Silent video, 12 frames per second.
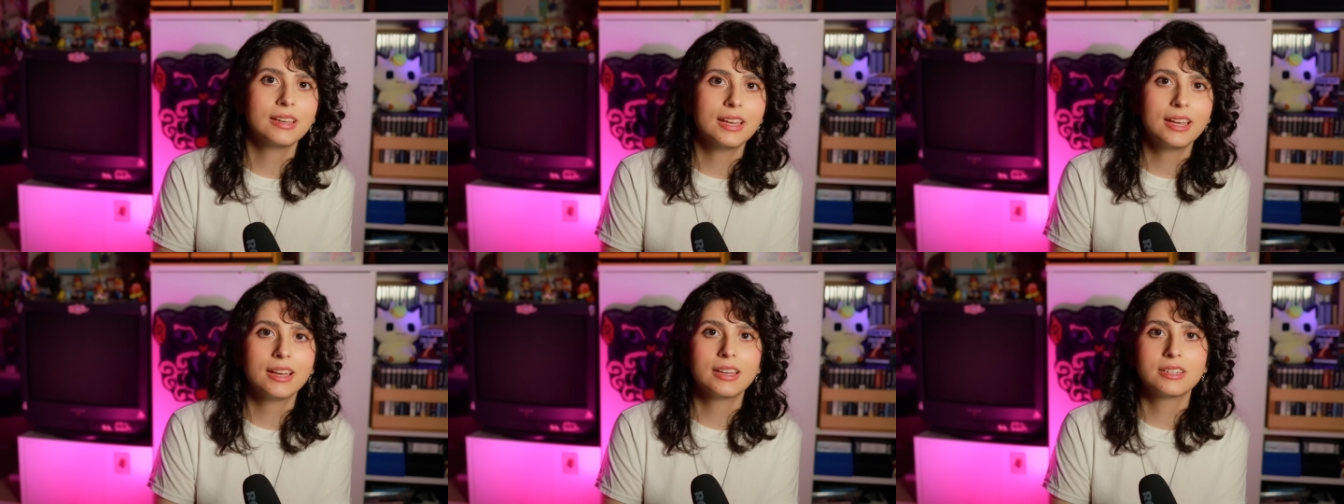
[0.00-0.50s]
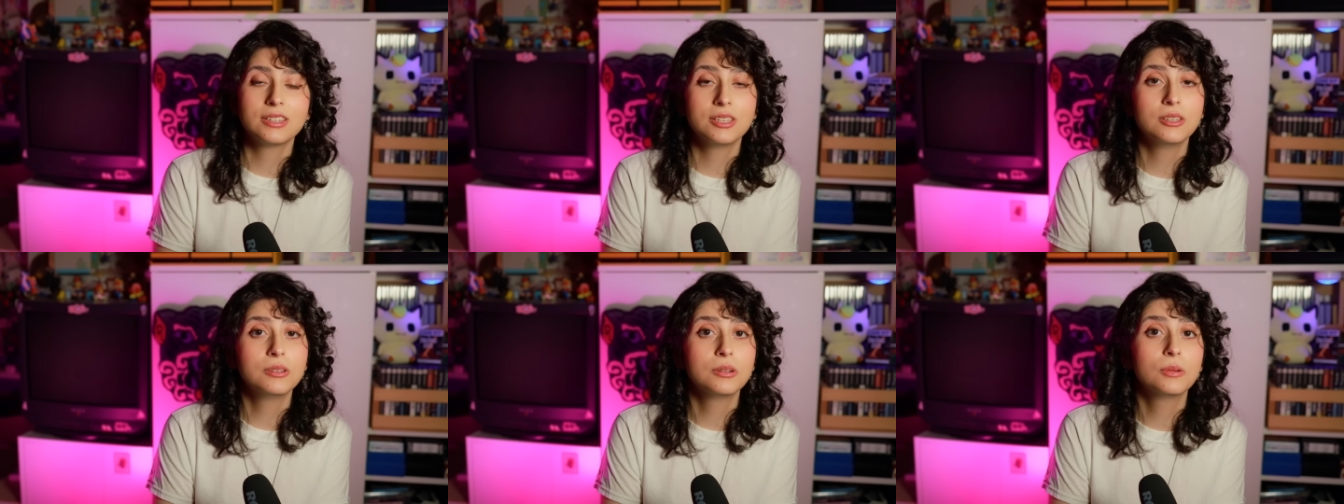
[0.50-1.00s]
and
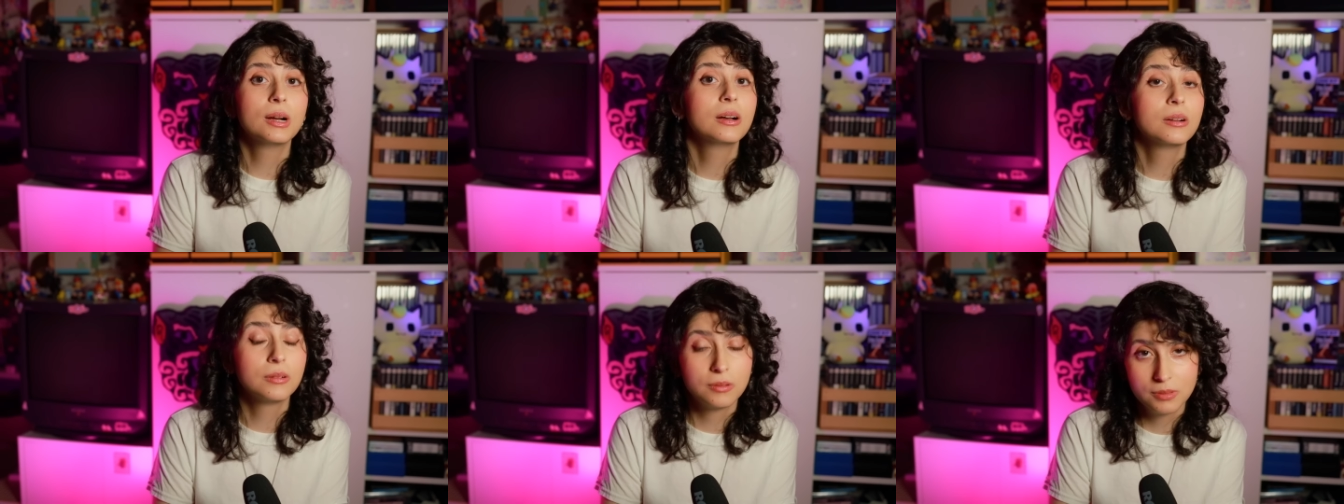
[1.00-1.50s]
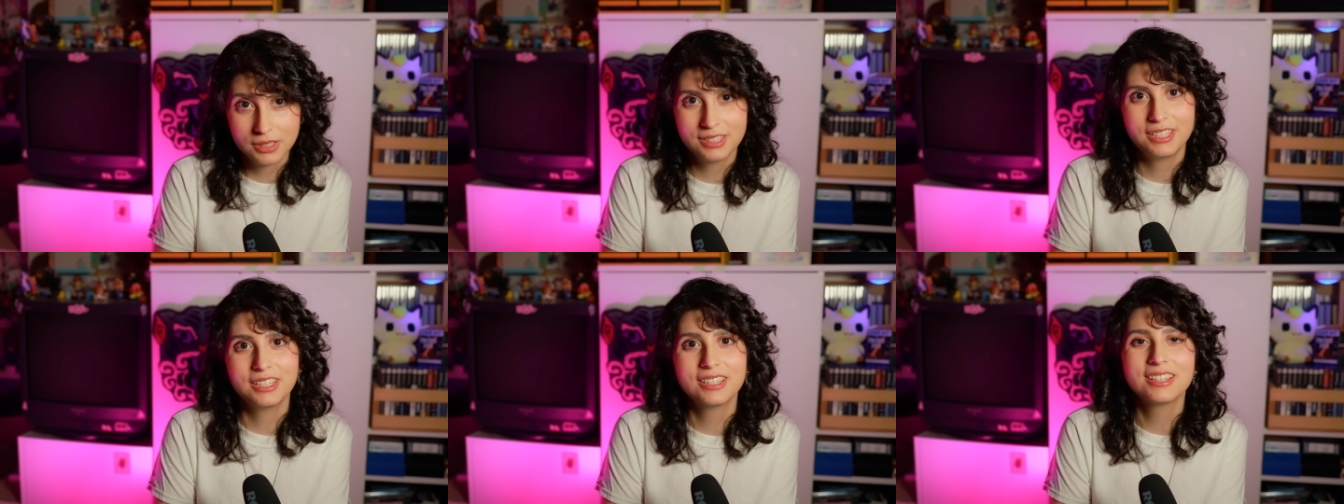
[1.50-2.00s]
you will
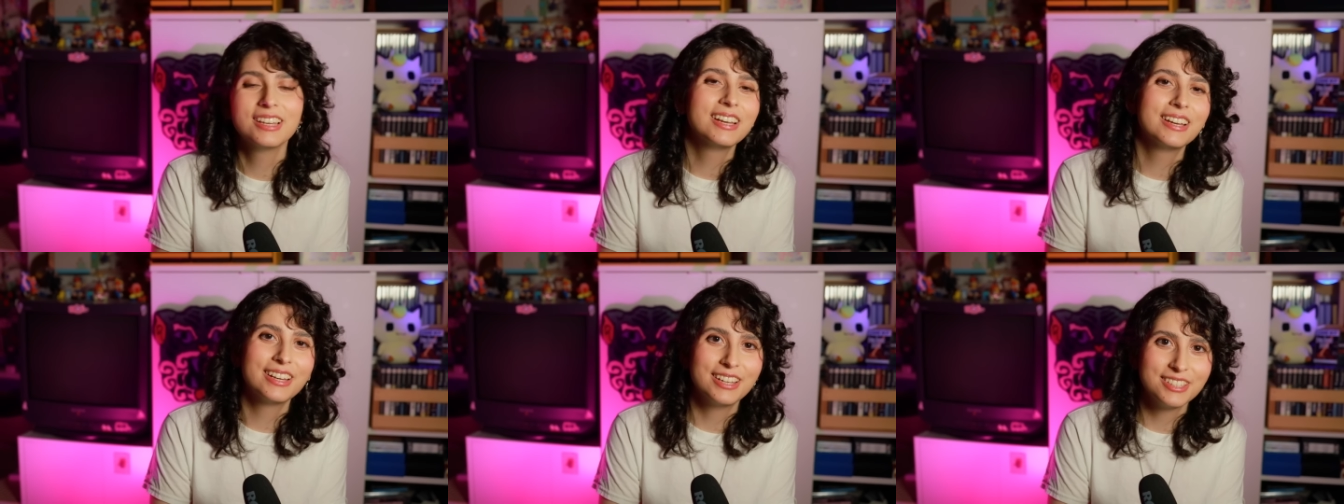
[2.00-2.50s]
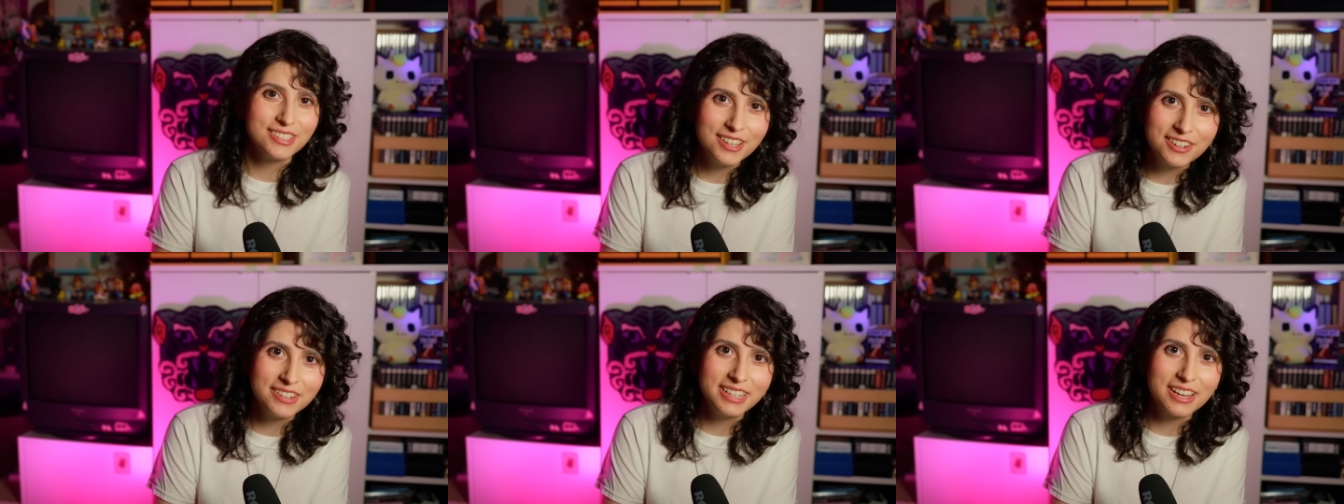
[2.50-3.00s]
need a
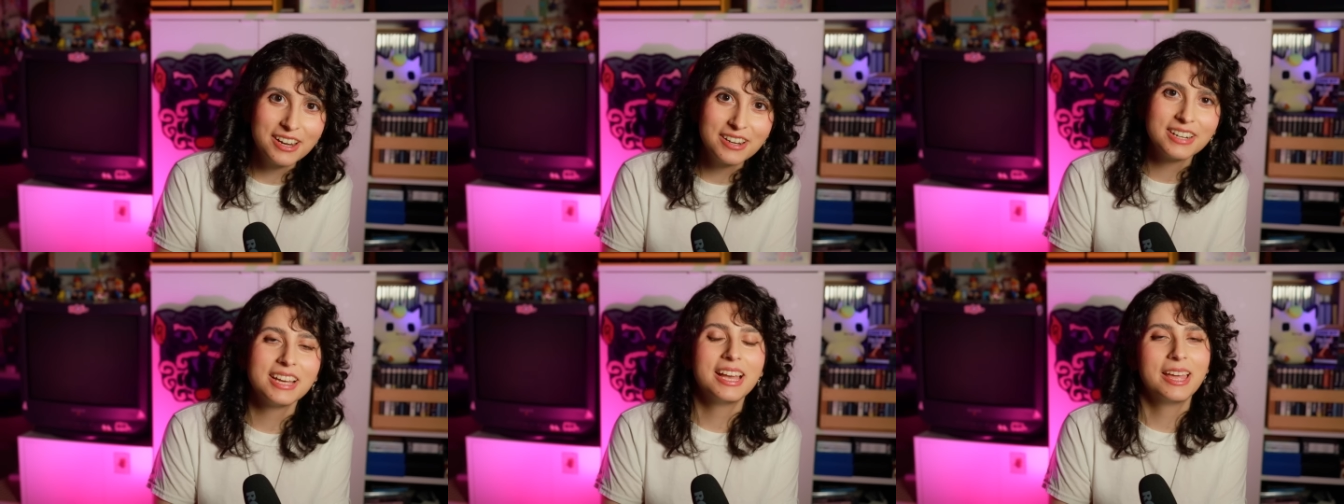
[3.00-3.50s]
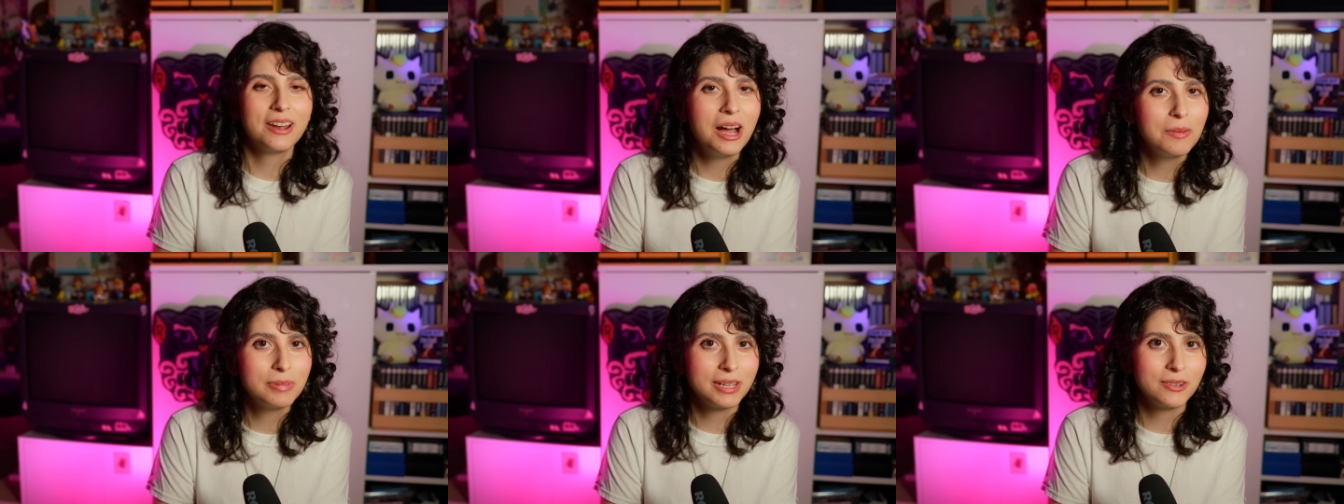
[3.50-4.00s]
soldering iron, and
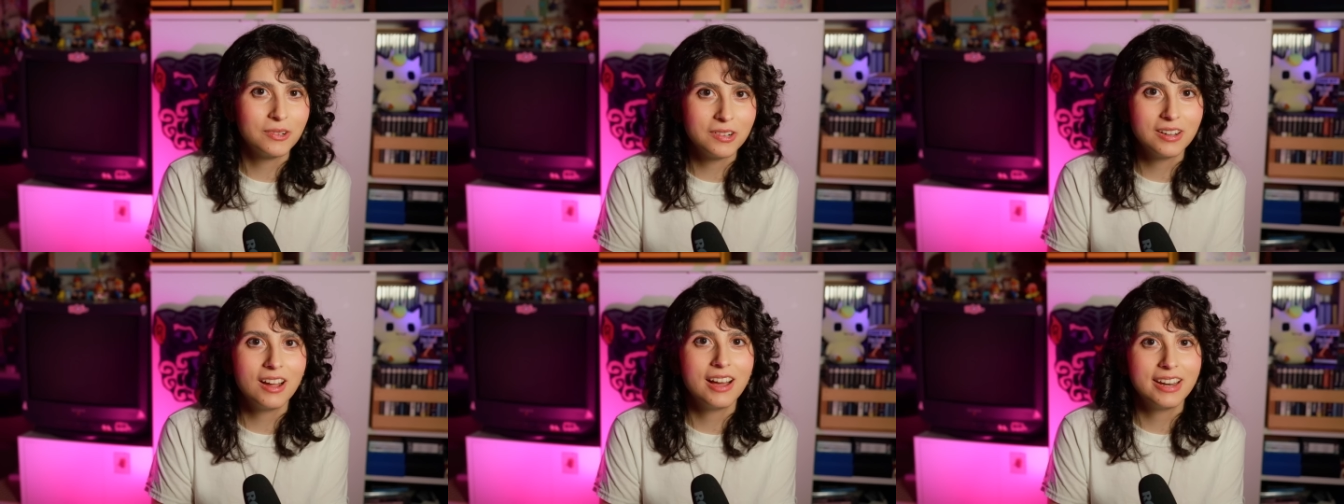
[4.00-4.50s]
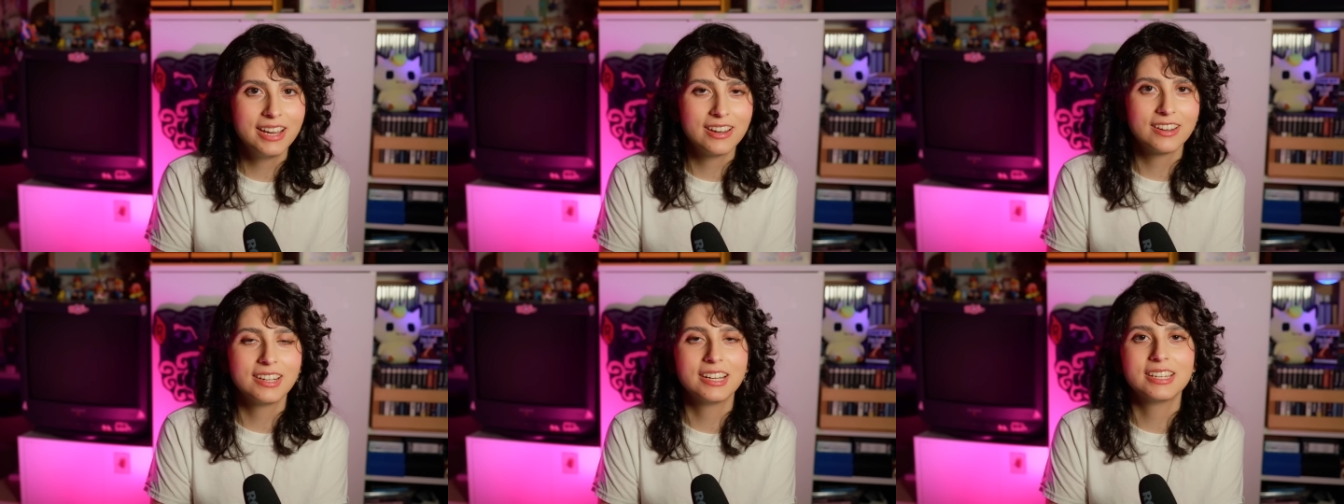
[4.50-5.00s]
hot plate or hot
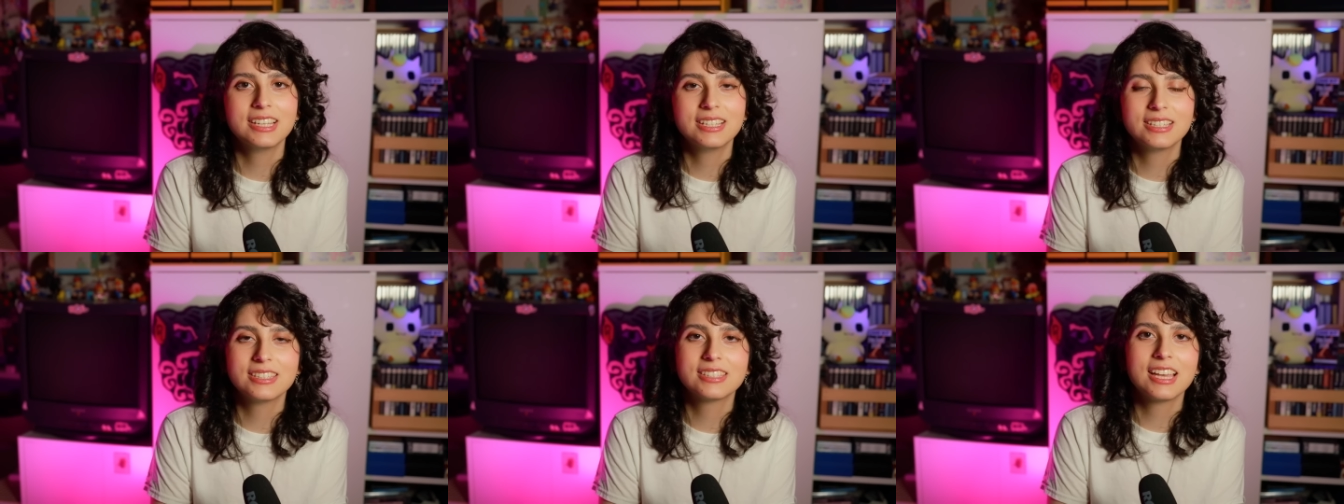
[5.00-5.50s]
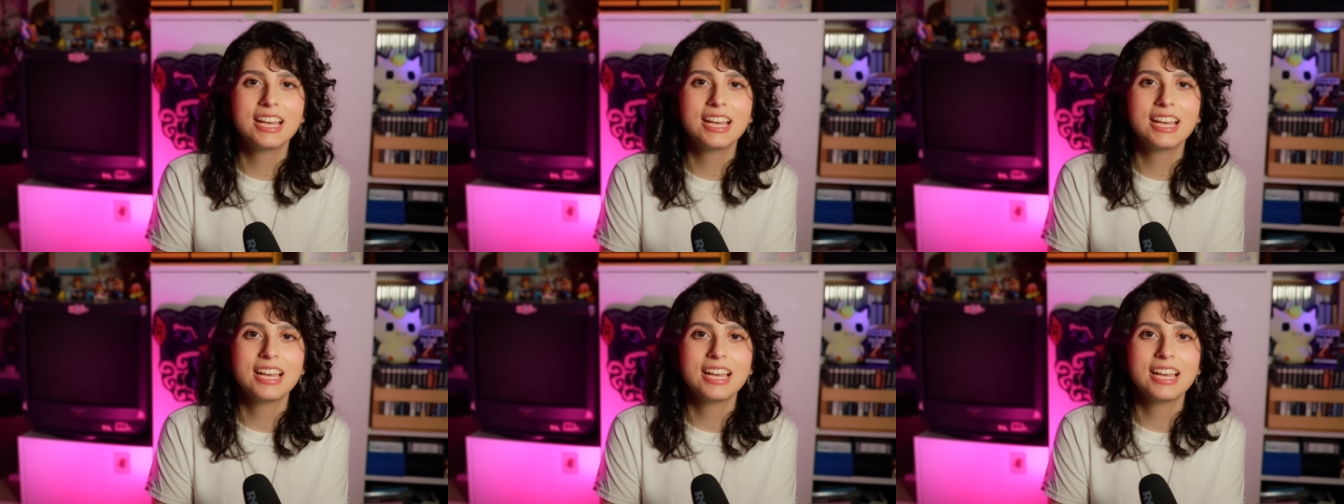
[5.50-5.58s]
air gun is